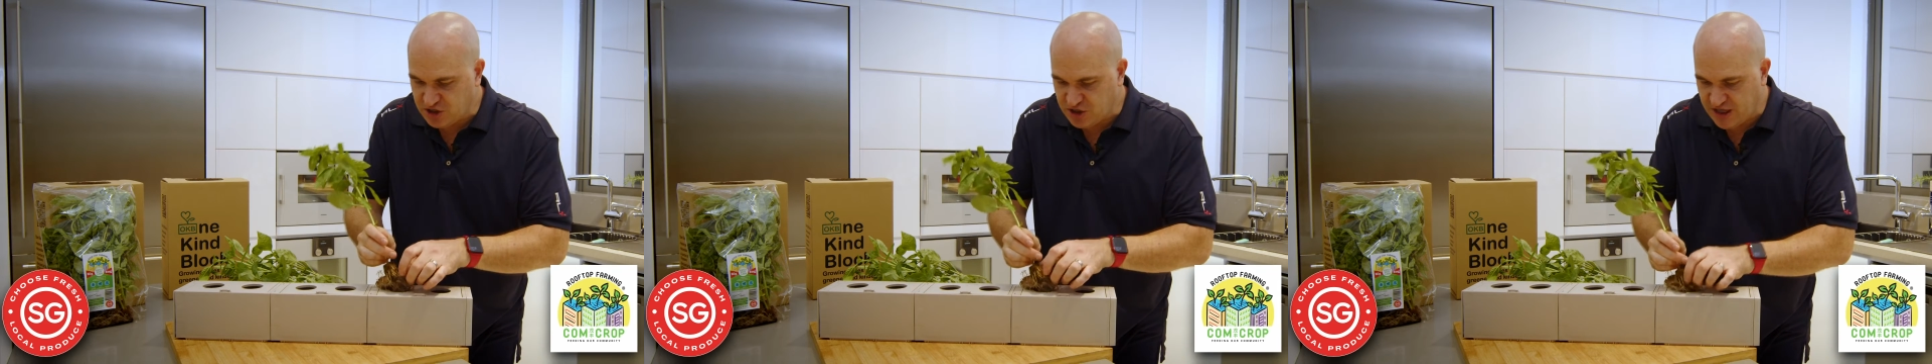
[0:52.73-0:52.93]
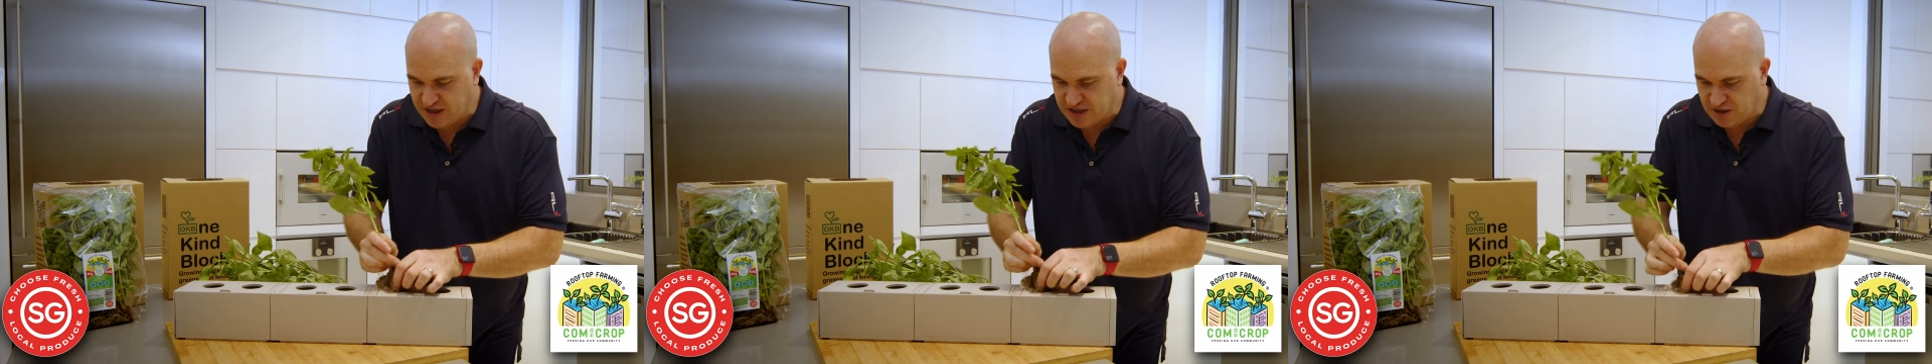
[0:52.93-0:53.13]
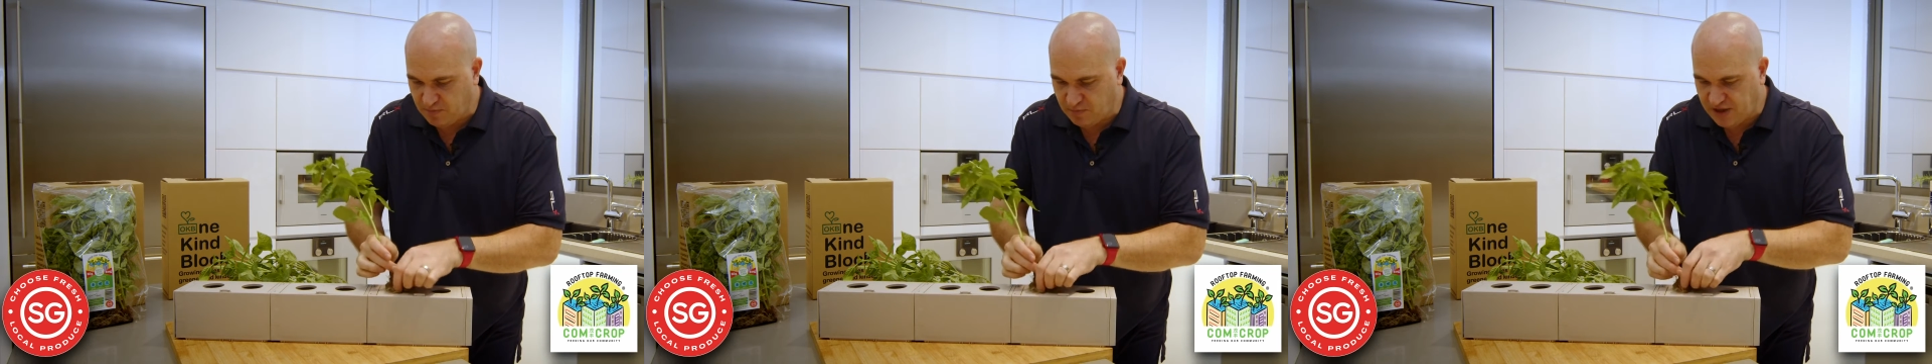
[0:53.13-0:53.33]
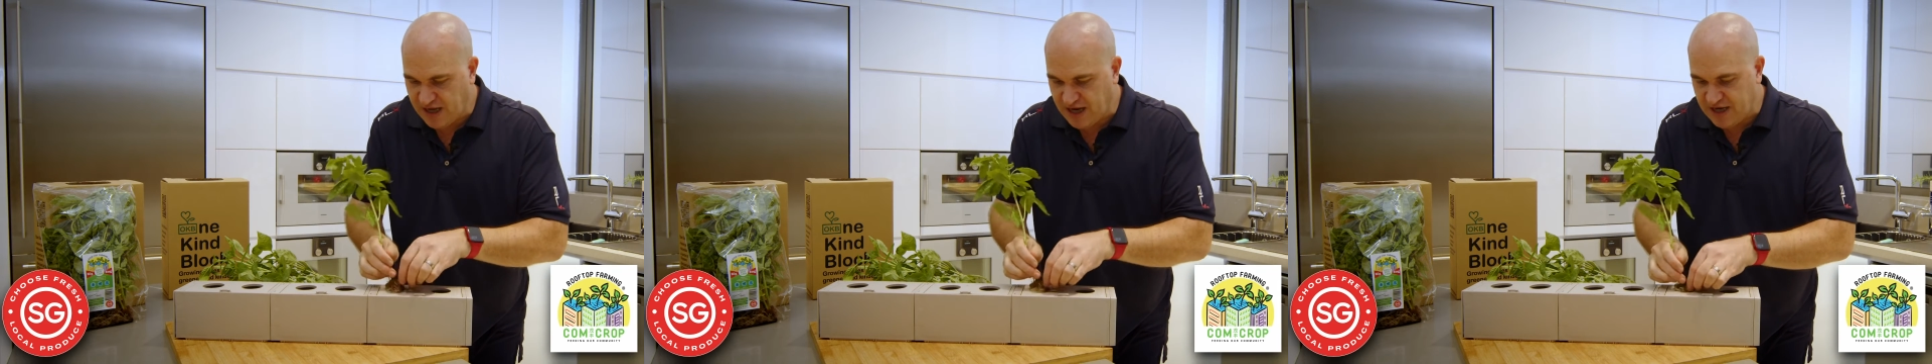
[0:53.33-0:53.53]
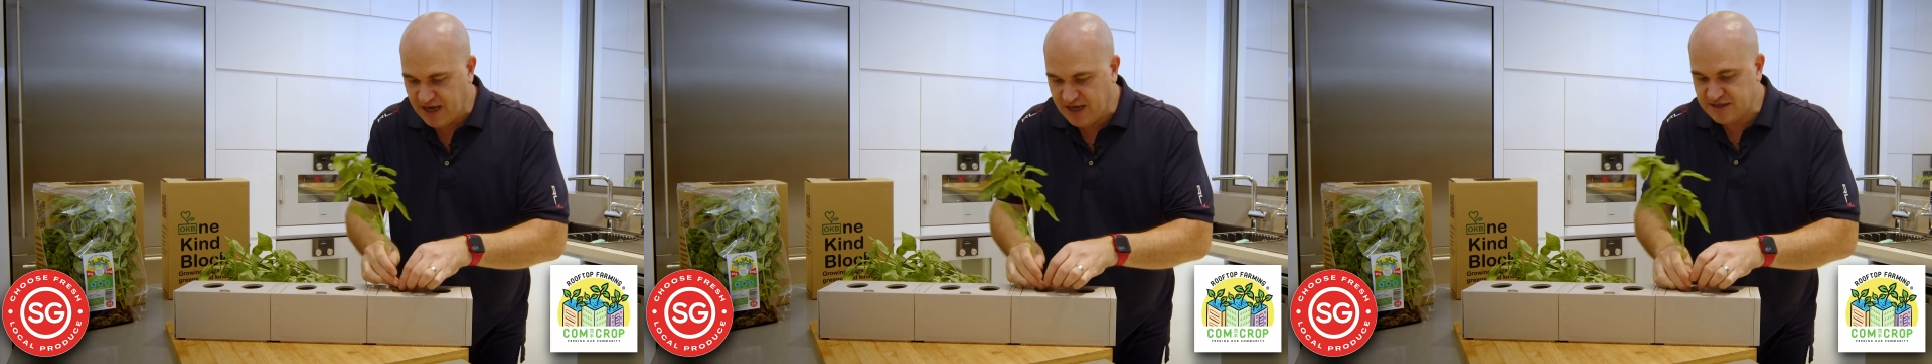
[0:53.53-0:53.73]
chance the
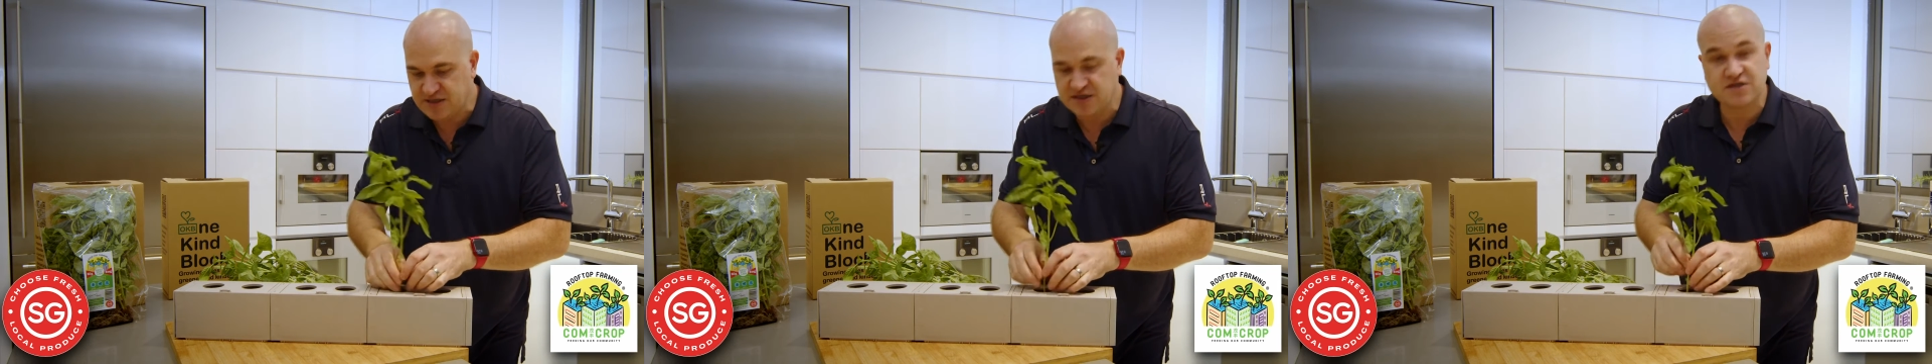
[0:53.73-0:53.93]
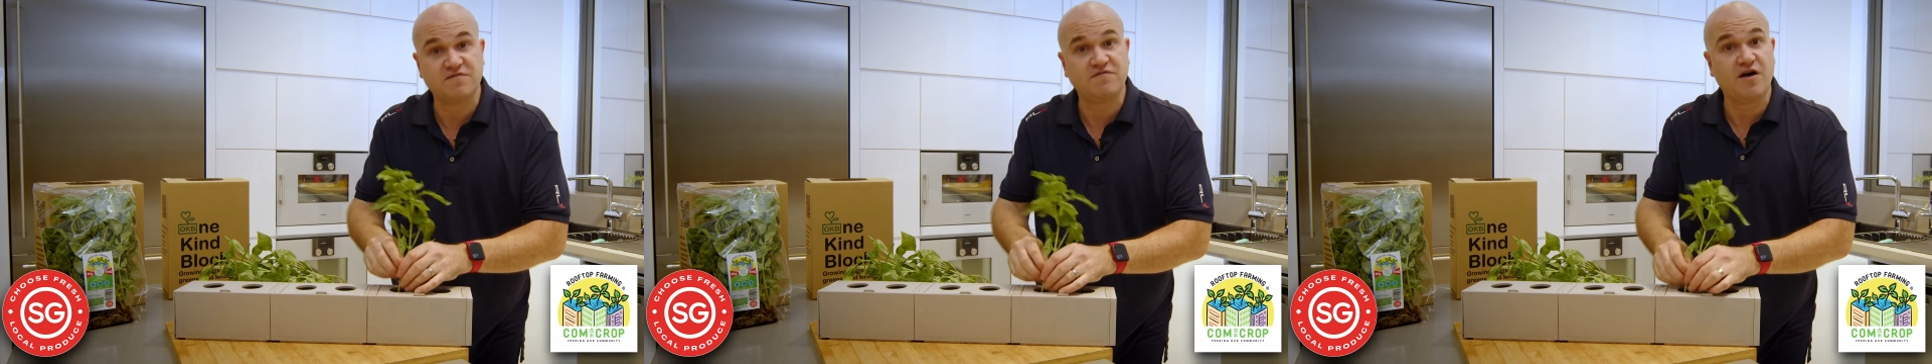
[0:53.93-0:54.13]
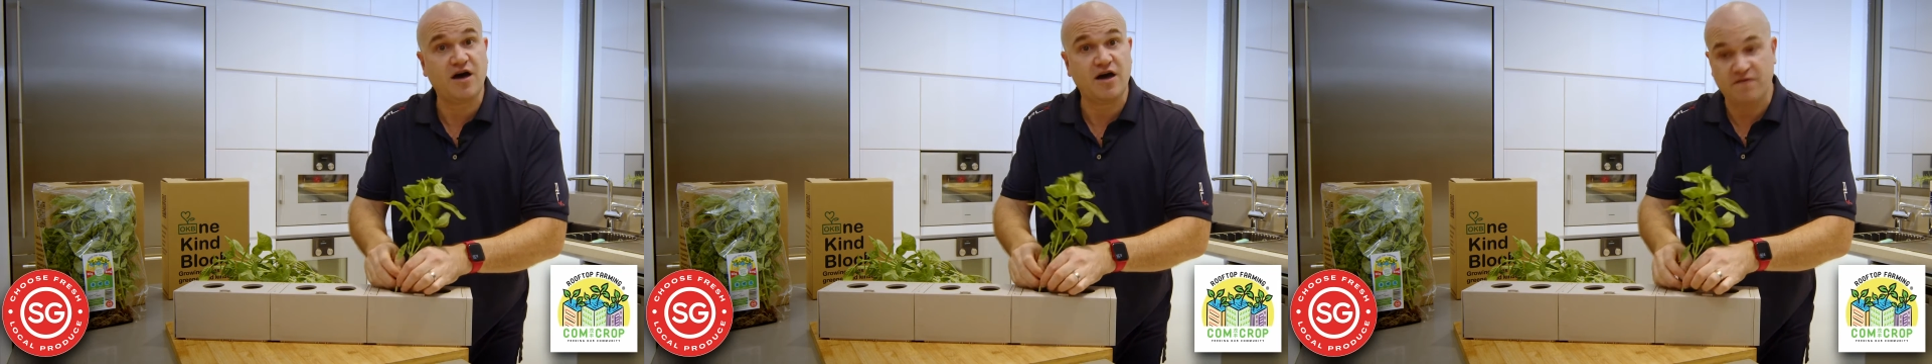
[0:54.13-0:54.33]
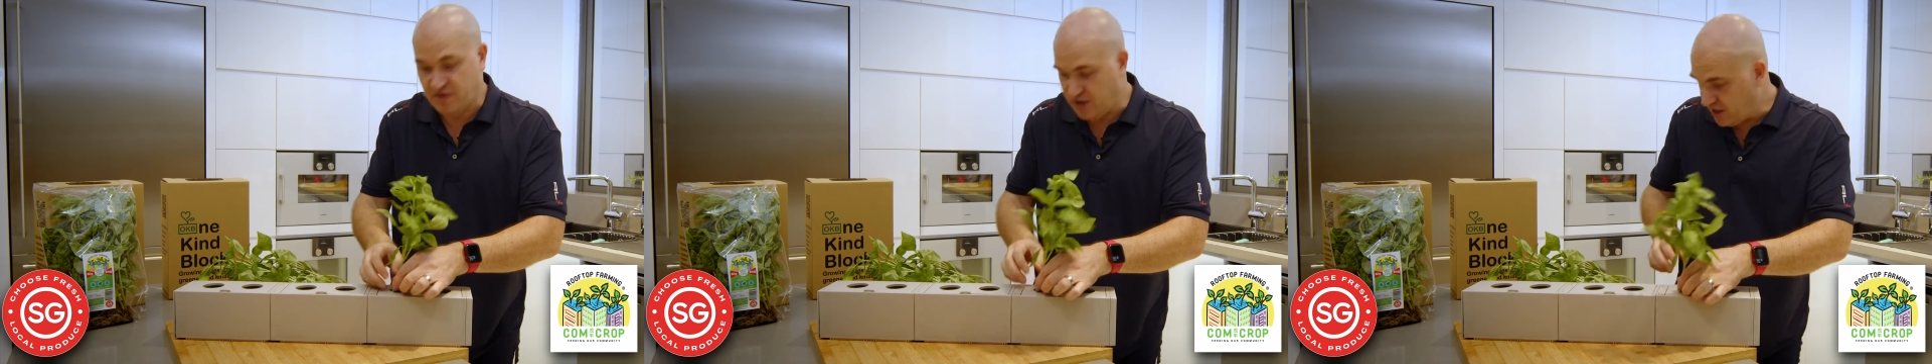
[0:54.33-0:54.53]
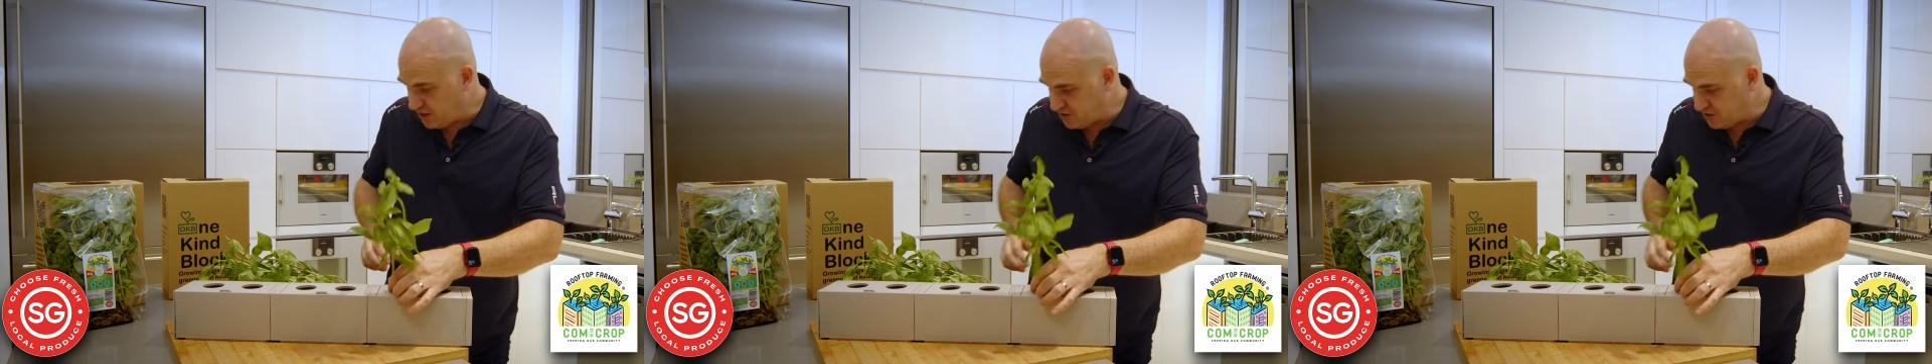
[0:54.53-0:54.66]
plant has to survive.